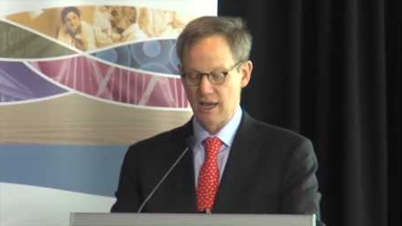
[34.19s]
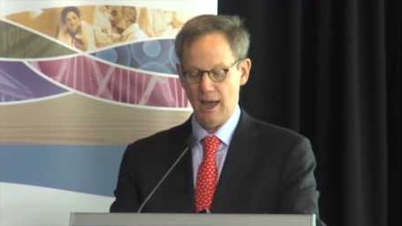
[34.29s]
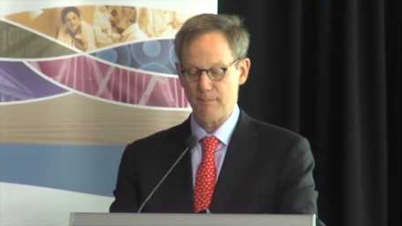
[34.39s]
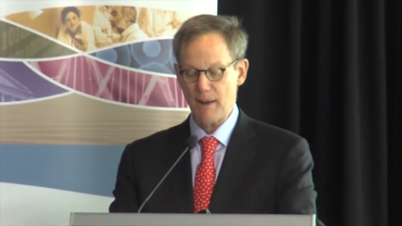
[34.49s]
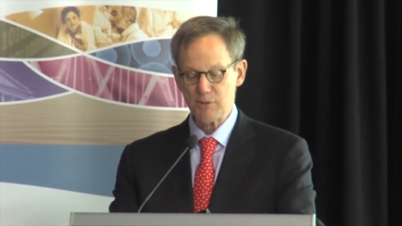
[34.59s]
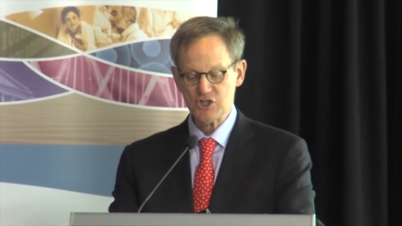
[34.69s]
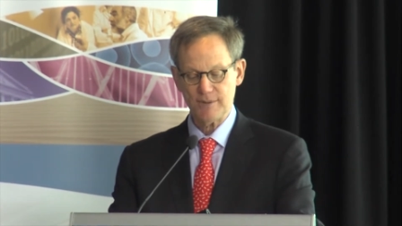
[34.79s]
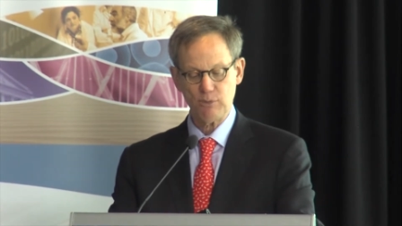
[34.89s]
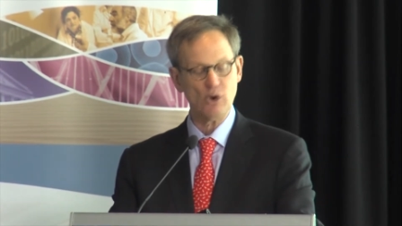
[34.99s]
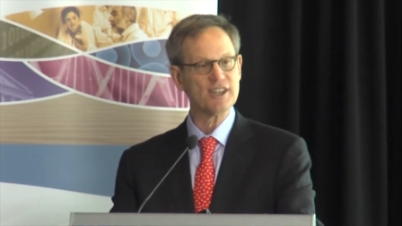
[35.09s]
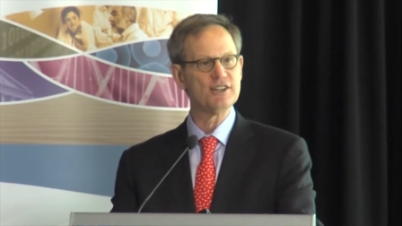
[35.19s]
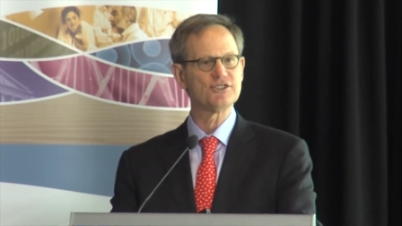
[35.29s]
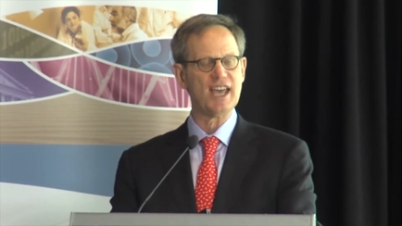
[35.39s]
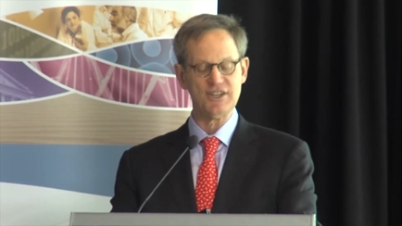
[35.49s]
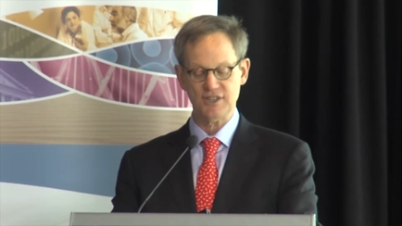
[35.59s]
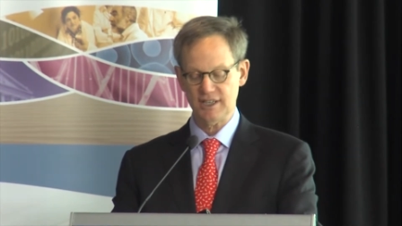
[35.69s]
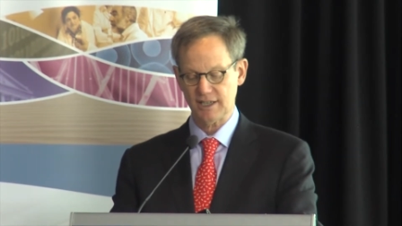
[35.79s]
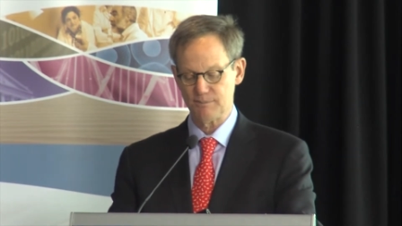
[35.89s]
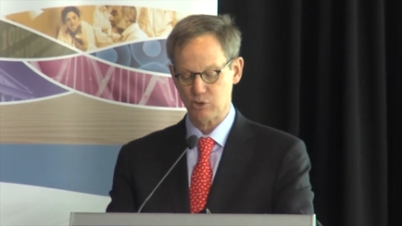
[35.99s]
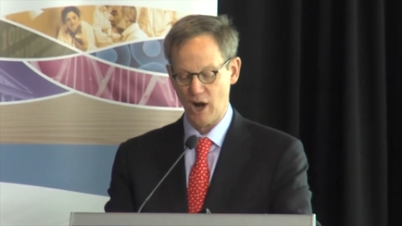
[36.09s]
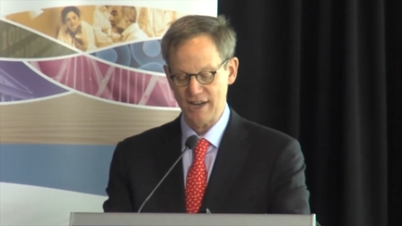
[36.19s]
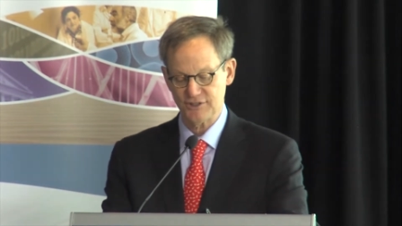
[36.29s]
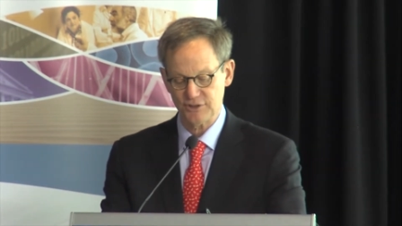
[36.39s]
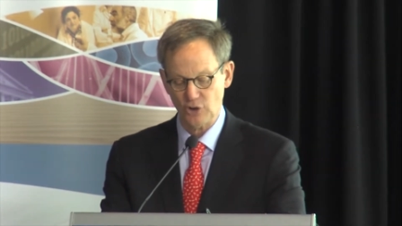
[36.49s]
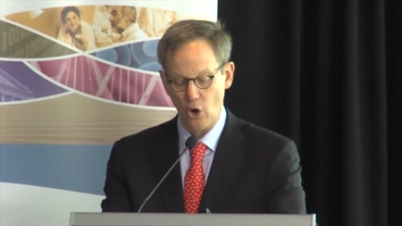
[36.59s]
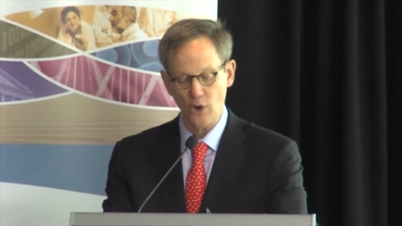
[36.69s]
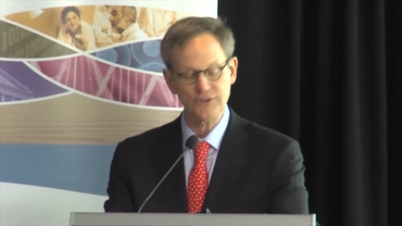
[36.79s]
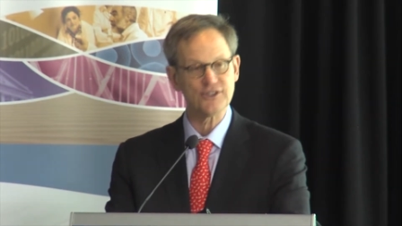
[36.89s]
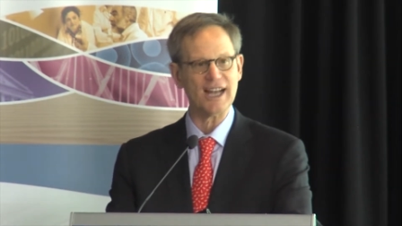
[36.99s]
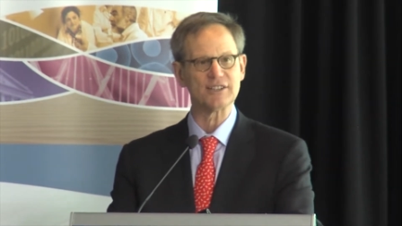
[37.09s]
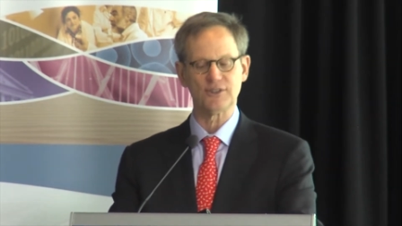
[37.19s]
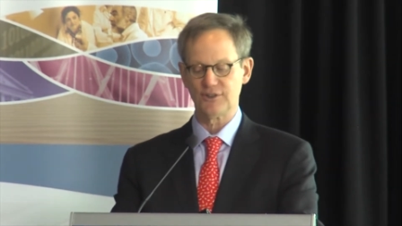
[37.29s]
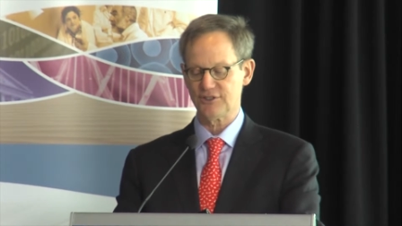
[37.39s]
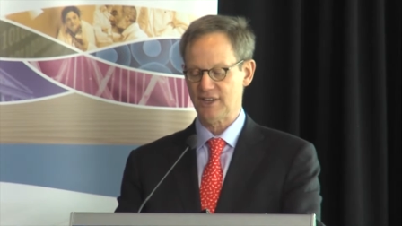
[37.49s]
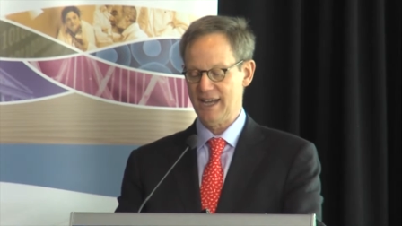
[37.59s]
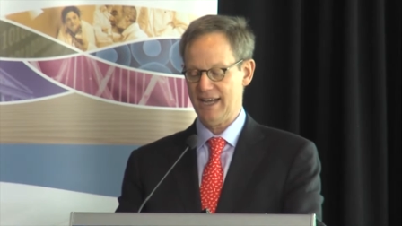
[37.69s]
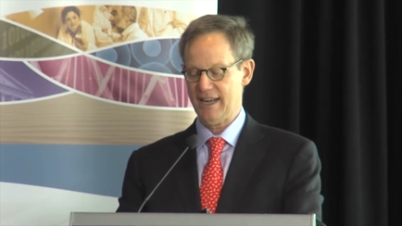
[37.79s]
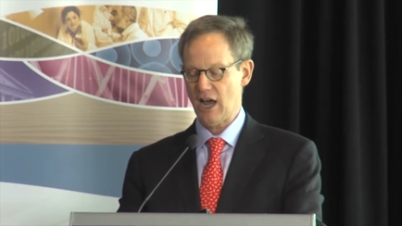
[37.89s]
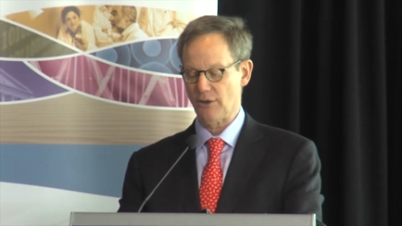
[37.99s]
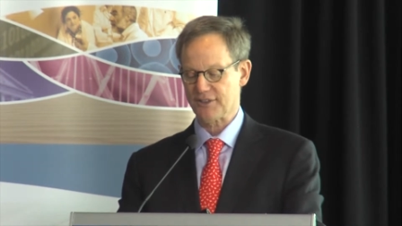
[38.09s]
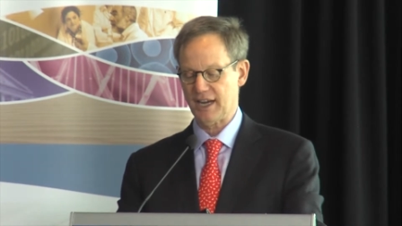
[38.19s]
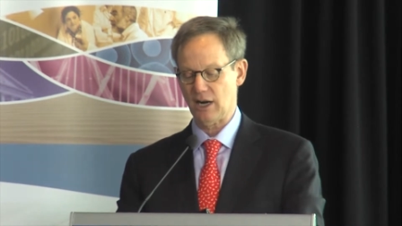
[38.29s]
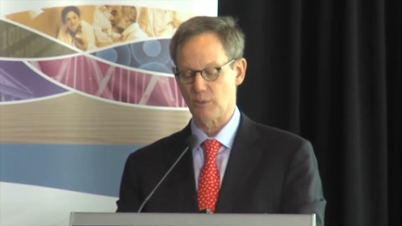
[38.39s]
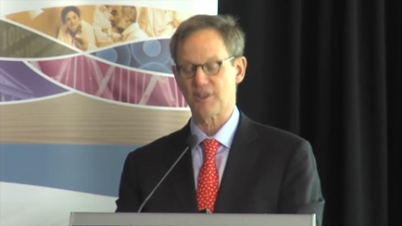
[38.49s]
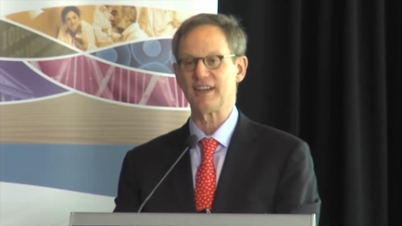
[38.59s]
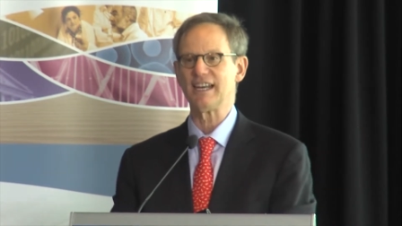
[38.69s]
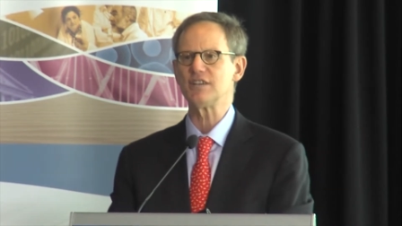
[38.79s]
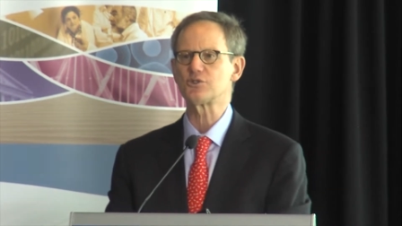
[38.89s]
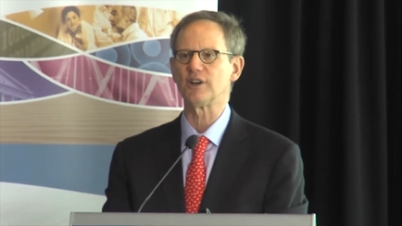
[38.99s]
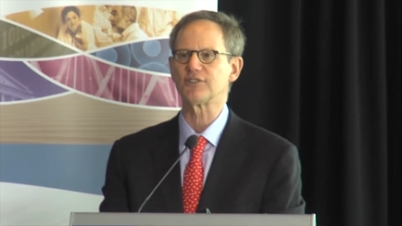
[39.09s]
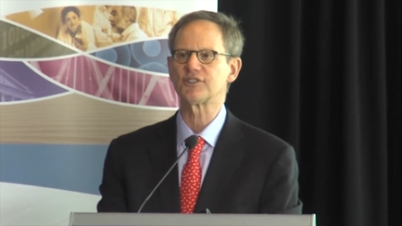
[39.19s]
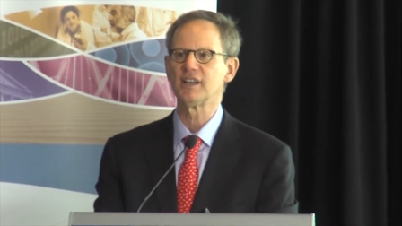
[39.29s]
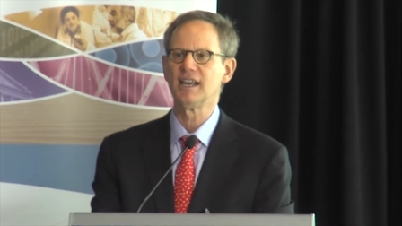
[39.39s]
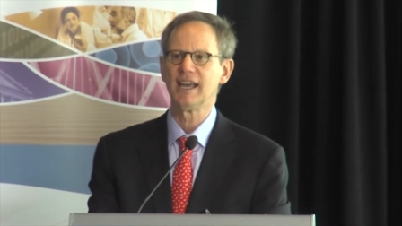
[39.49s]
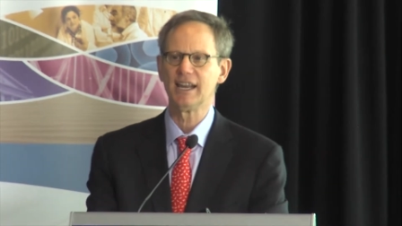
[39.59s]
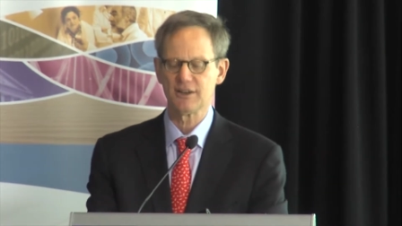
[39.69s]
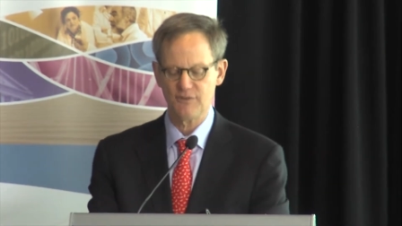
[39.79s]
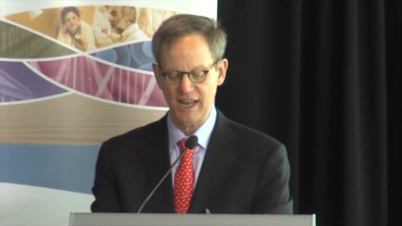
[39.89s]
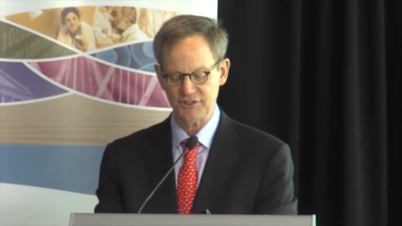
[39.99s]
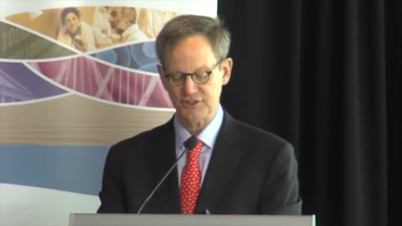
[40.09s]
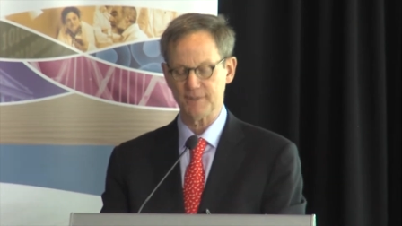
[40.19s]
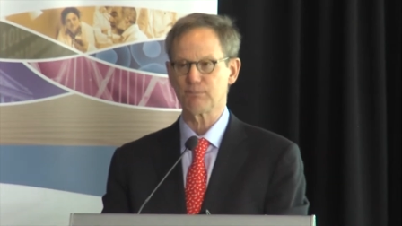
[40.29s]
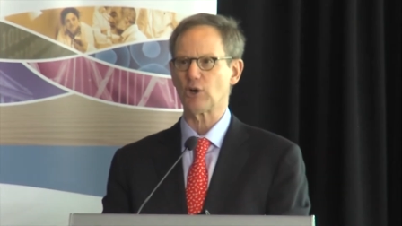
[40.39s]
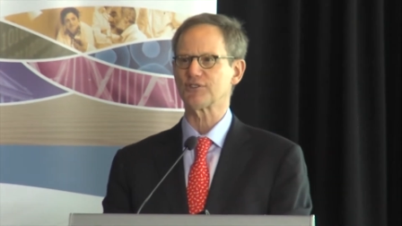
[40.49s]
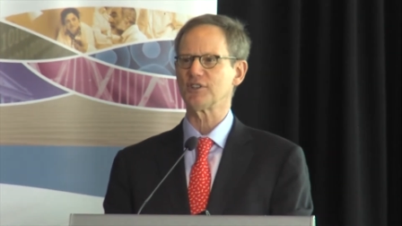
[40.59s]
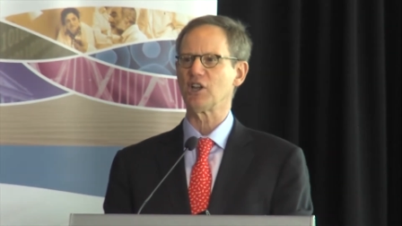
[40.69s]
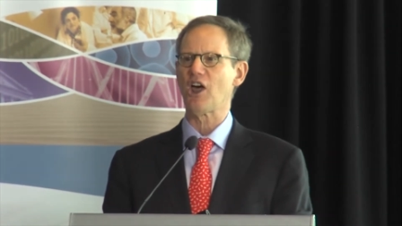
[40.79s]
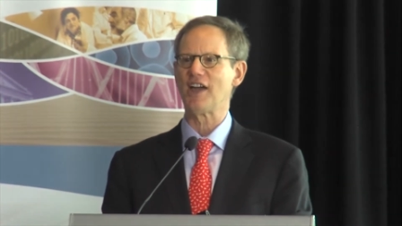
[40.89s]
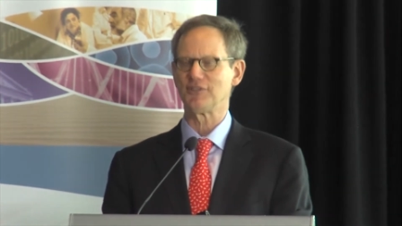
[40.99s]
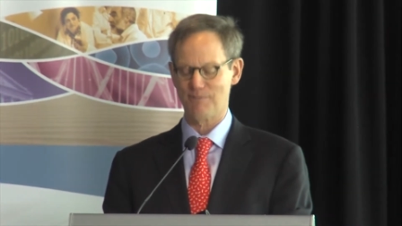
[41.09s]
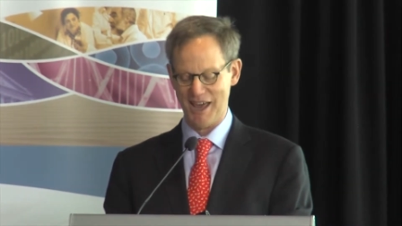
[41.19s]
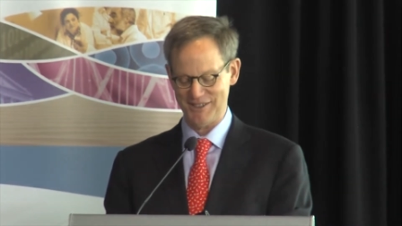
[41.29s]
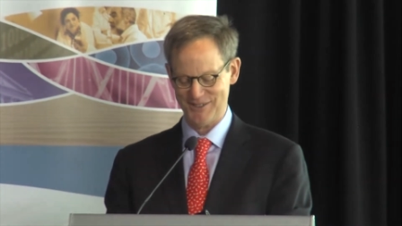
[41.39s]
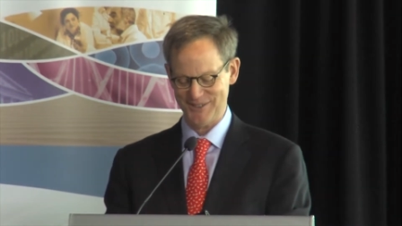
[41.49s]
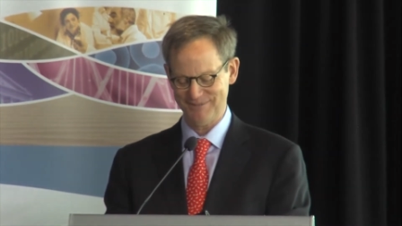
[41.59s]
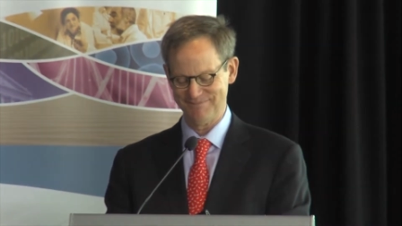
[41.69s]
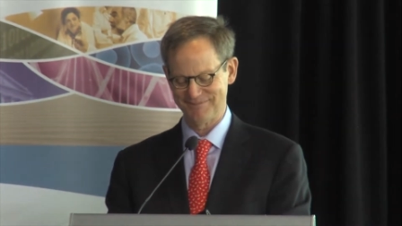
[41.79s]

A membership organization that comprises all sectors in healthcare with an interest in advancing personalized medicine.